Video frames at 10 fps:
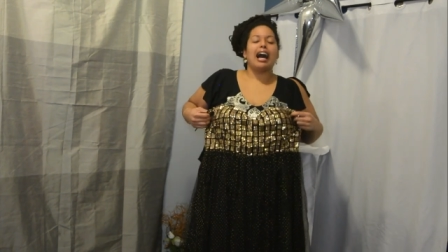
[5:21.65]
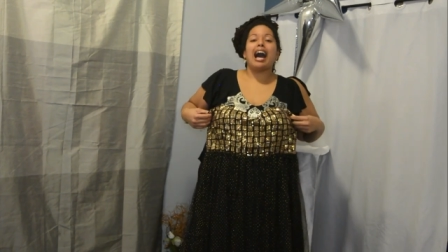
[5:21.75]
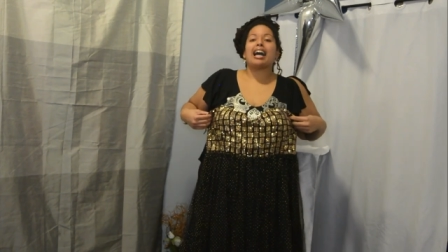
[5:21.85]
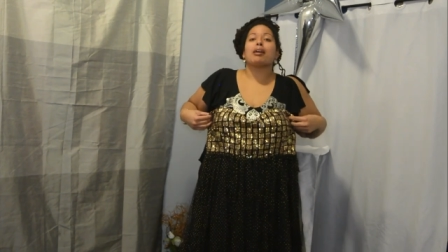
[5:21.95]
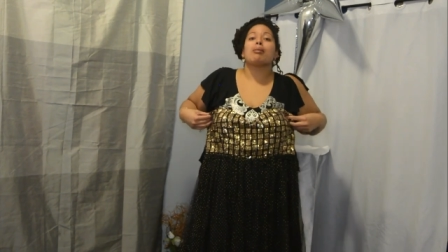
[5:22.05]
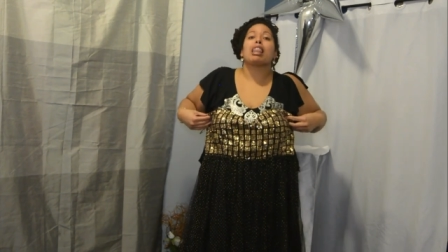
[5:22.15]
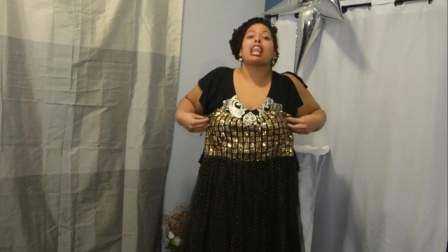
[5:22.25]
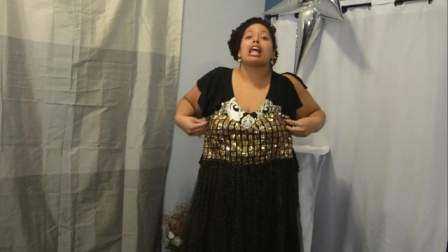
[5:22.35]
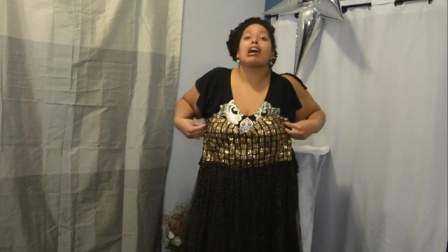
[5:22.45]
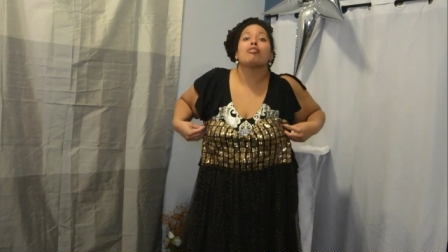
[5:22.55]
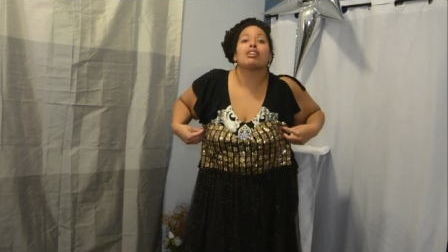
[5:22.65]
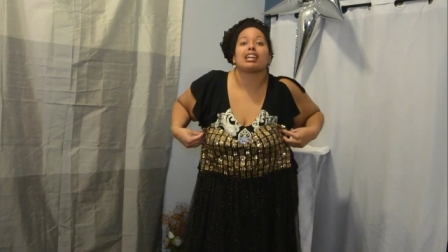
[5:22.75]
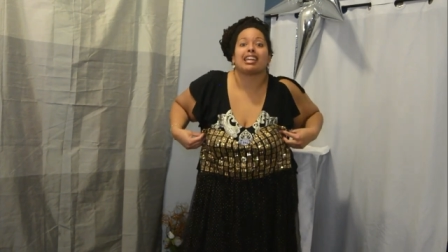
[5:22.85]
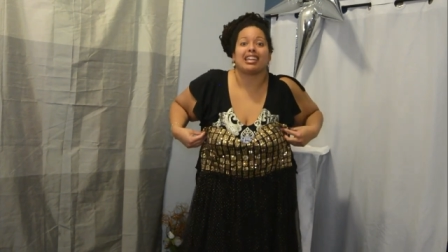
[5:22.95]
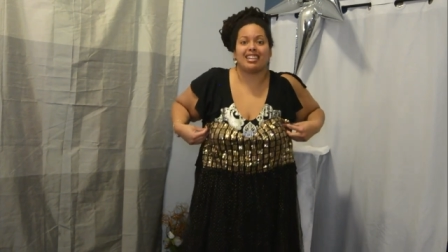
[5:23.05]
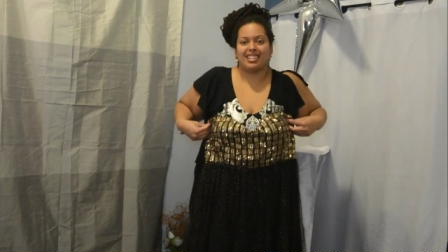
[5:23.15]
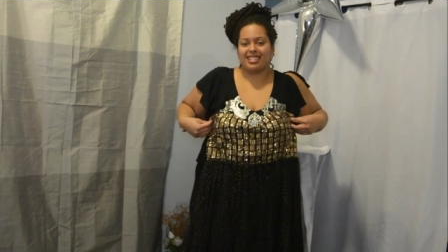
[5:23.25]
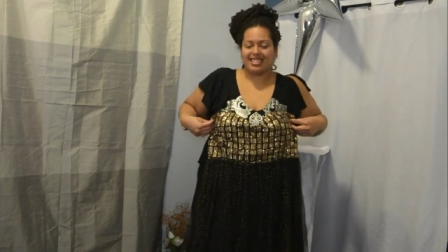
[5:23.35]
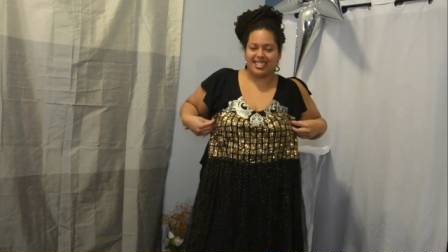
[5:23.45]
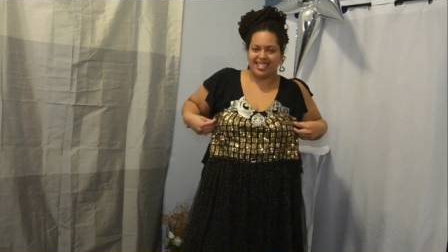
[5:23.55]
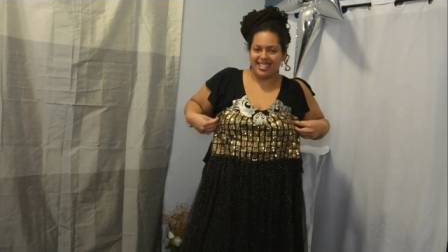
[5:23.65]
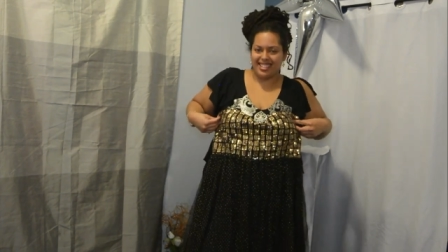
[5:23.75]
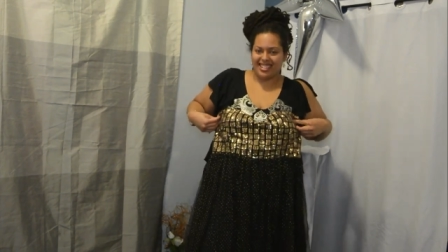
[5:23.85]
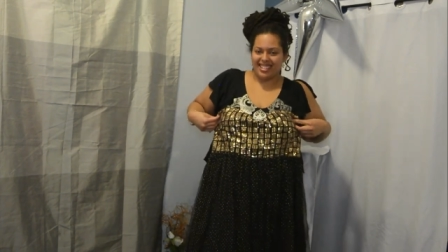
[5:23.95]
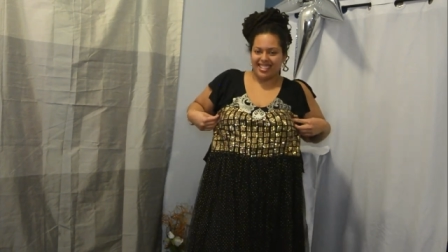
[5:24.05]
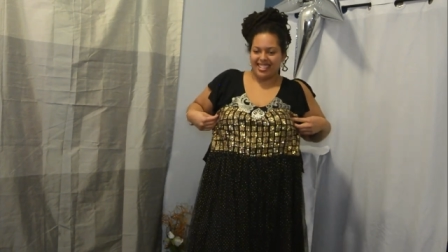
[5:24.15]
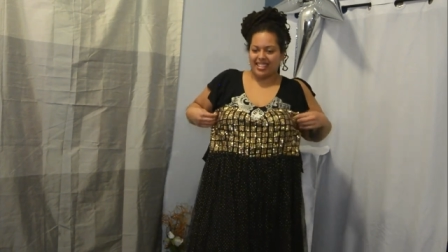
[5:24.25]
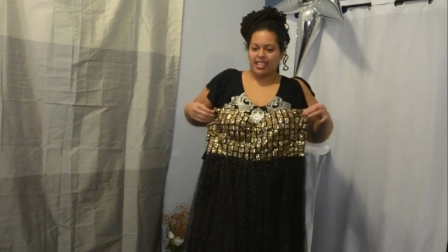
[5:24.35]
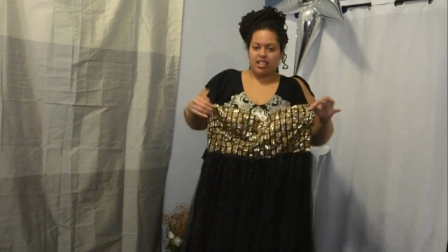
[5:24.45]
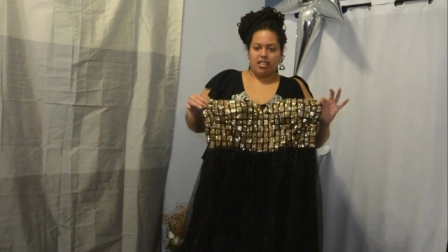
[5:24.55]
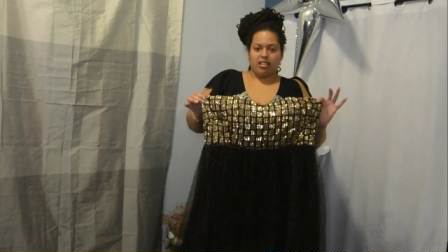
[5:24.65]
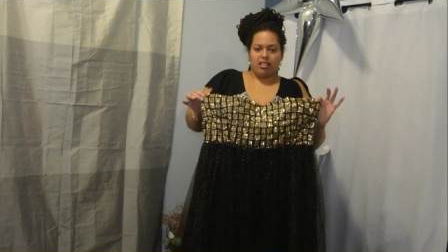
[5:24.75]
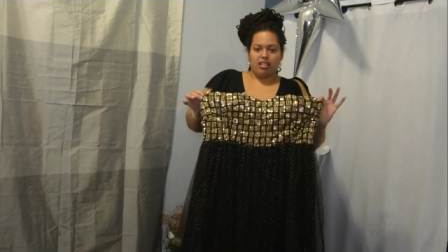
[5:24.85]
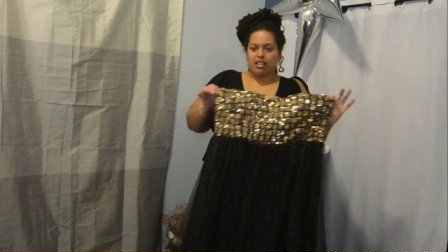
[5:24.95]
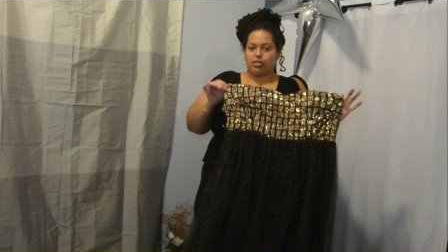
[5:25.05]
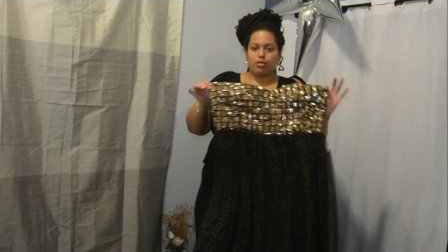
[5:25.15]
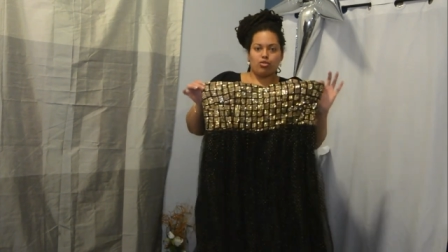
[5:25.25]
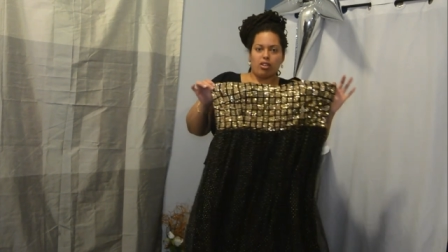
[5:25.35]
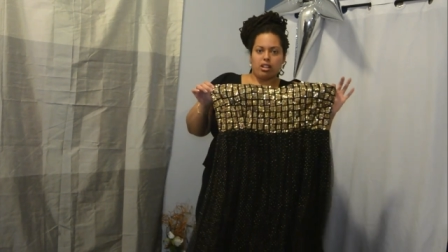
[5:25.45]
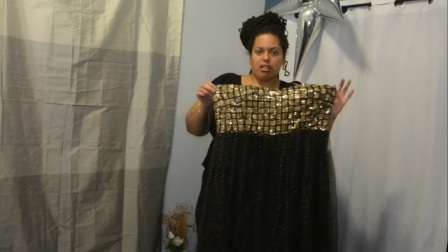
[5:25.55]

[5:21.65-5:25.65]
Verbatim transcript: I am loving it. Now to try it